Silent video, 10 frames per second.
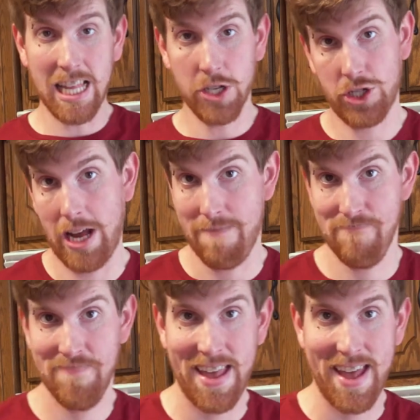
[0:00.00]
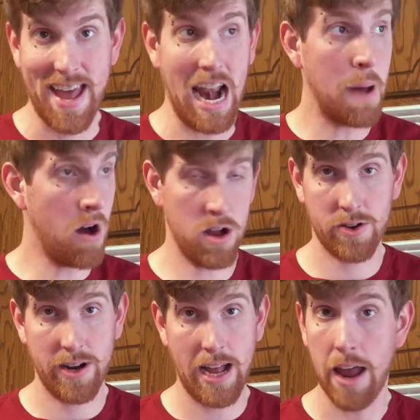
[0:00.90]
lunchtime, and I'm
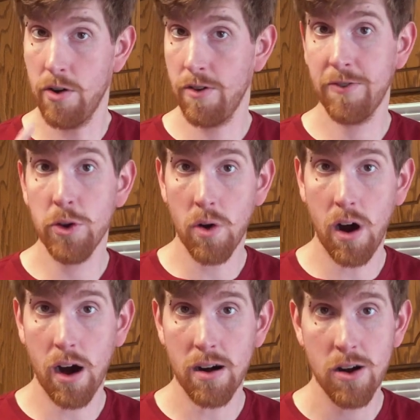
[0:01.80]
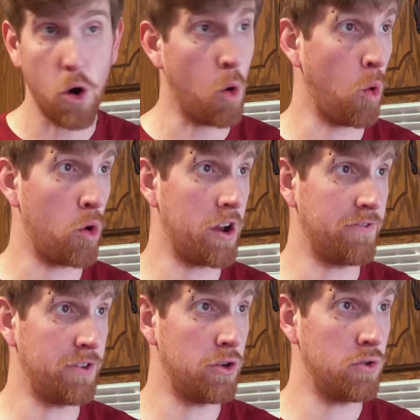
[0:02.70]
hungry. I don't know if you are, or
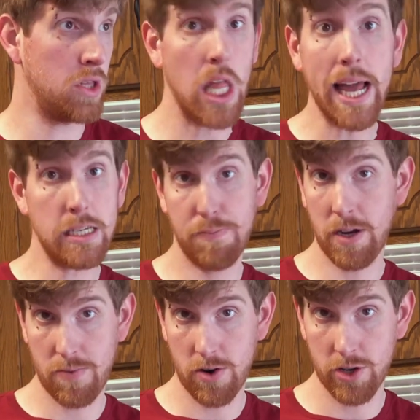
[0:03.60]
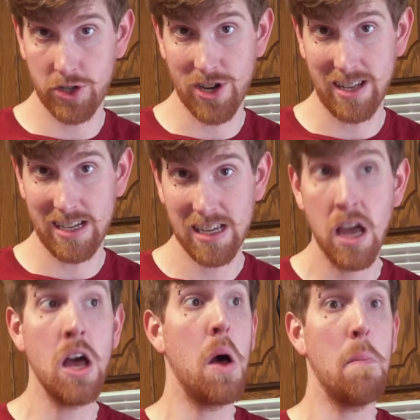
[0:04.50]
if you liked peanut butter and jellies,
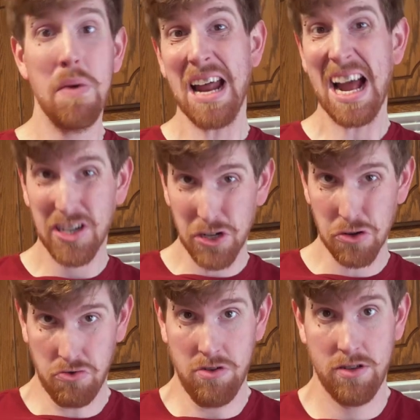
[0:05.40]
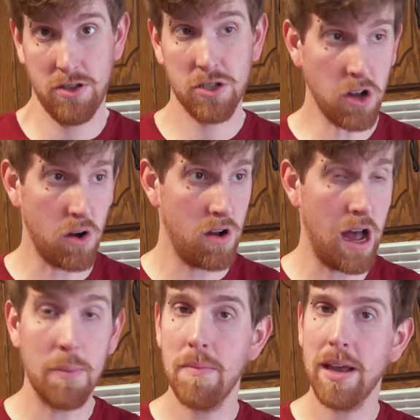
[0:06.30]
but I do. So
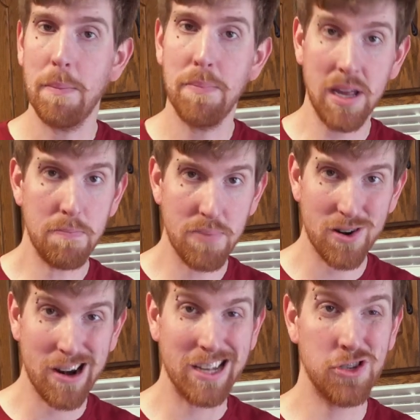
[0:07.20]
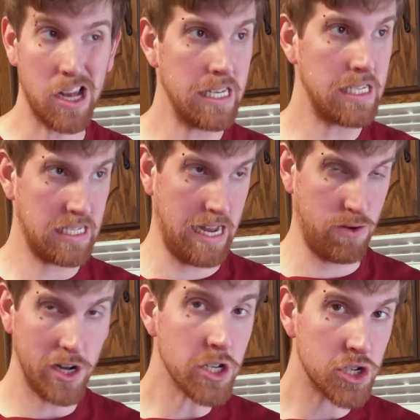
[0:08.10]
I'm going to make a peanut butter and jelly
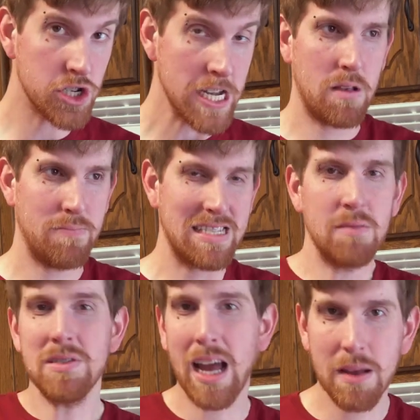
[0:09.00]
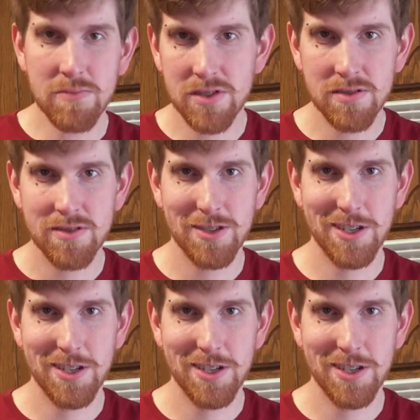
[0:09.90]
sandwich, but sometimes